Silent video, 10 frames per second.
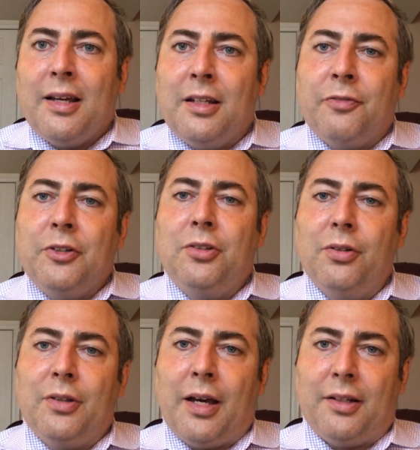And if we
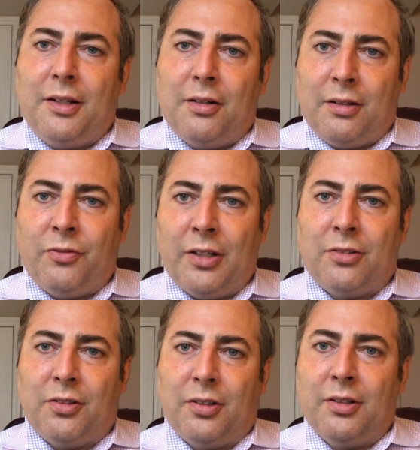do that in our
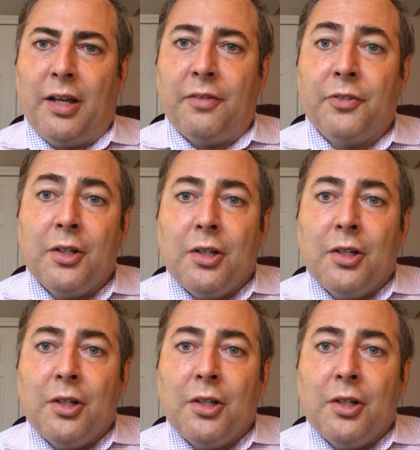adventures in life,